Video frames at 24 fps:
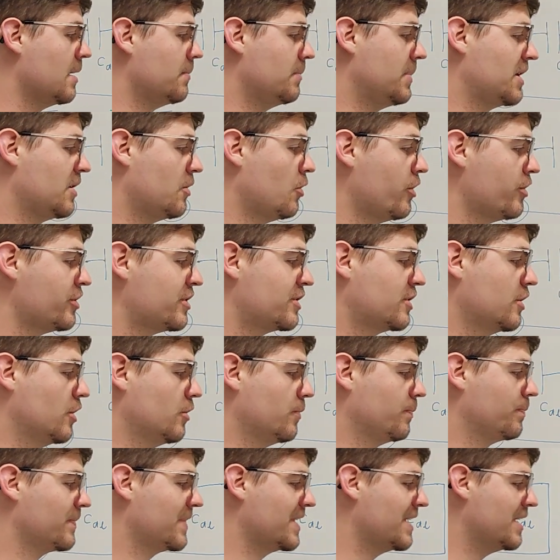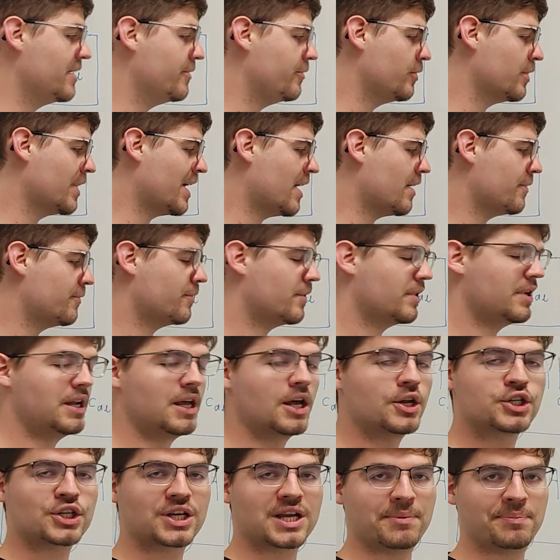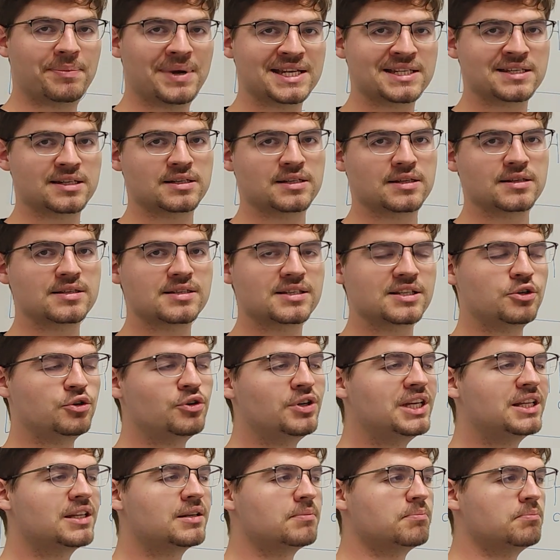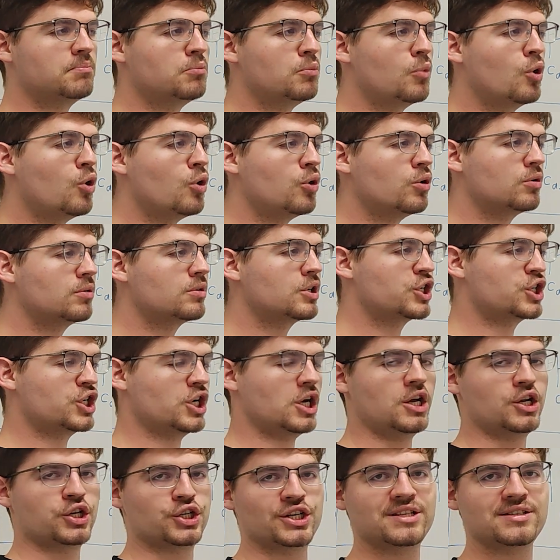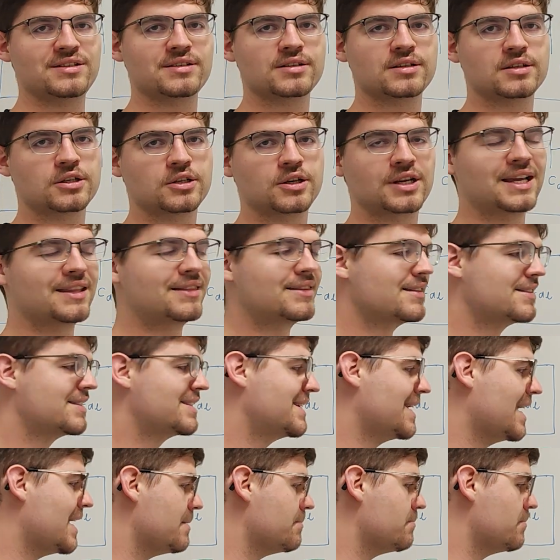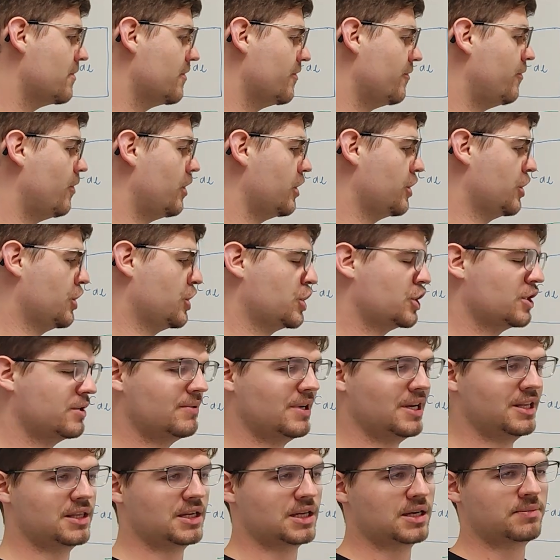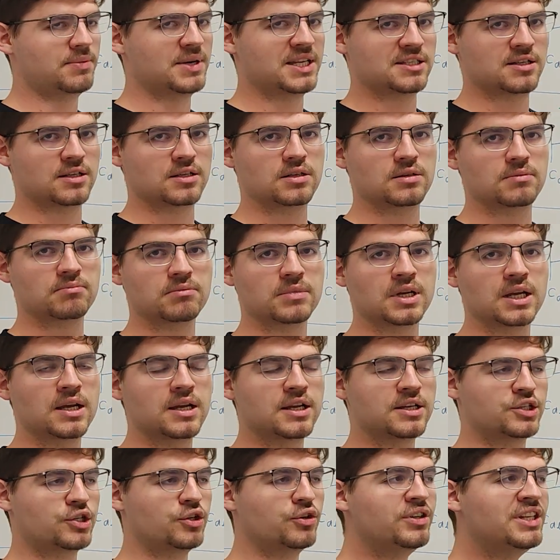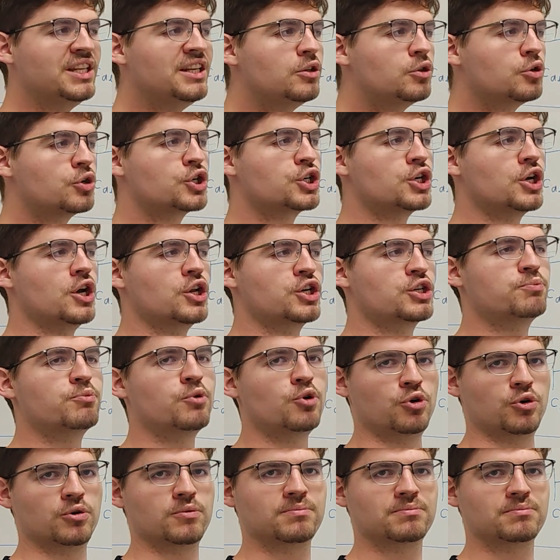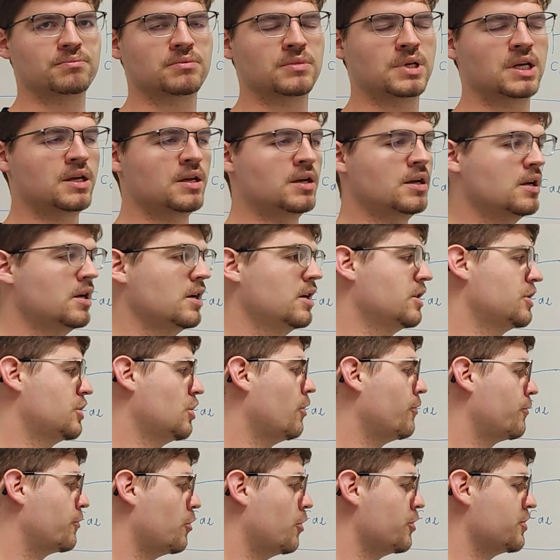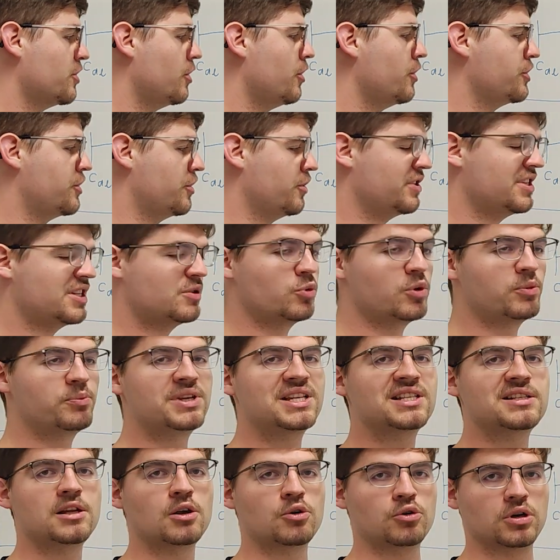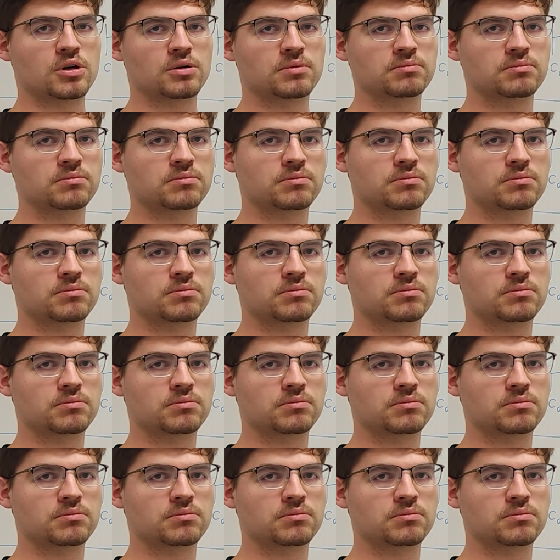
But also, if you have a larger capacitance, you need more charges to get the same voltage at the capacitor. So you need to charge more. So of course, also this will be slower.